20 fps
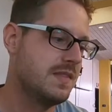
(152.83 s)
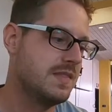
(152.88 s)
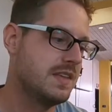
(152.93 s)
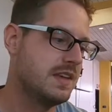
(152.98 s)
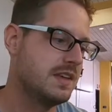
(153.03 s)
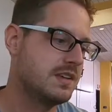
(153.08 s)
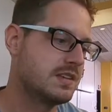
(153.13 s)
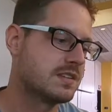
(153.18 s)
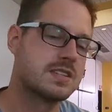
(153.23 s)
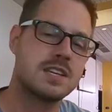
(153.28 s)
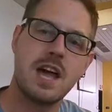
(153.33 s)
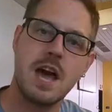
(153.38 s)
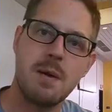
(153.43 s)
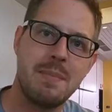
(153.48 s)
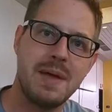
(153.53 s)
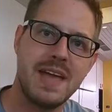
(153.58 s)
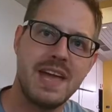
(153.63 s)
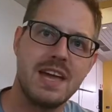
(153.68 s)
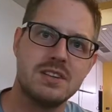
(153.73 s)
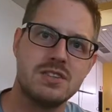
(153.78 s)
and then
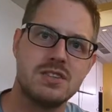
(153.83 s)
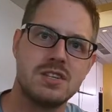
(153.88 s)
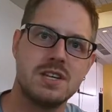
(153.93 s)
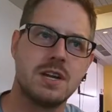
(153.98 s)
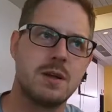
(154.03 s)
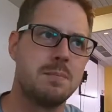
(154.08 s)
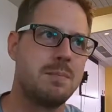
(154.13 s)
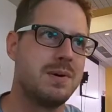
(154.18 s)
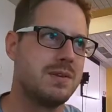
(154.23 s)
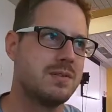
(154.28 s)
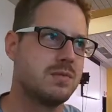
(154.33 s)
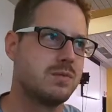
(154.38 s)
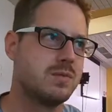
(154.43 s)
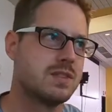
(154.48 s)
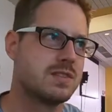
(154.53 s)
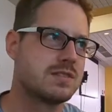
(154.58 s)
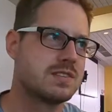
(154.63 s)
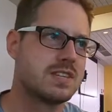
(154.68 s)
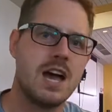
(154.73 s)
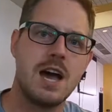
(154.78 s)
Scott Panchik, but
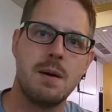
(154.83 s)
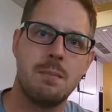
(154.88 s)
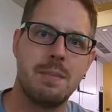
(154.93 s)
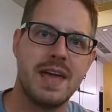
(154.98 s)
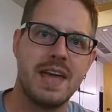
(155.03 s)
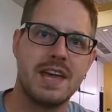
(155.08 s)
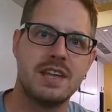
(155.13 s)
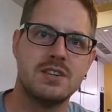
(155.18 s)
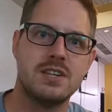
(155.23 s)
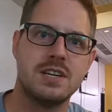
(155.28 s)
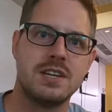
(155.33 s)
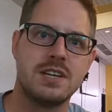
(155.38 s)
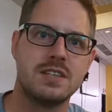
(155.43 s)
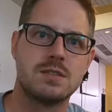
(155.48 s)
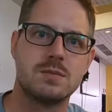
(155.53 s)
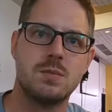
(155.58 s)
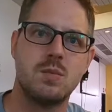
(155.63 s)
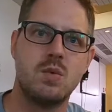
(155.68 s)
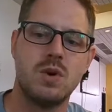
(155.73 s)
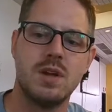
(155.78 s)
with Scott Panchik,
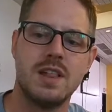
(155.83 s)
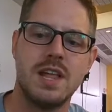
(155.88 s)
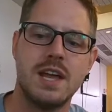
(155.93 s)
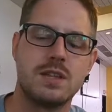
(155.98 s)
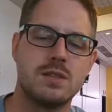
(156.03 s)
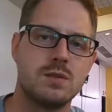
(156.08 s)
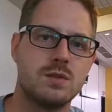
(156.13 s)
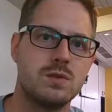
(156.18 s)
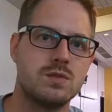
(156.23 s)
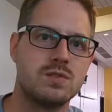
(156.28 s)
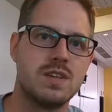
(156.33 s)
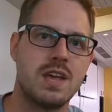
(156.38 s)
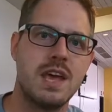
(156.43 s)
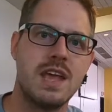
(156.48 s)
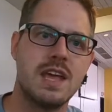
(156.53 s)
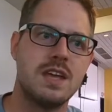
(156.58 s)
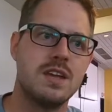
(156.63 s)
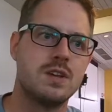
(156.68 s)
it's more like those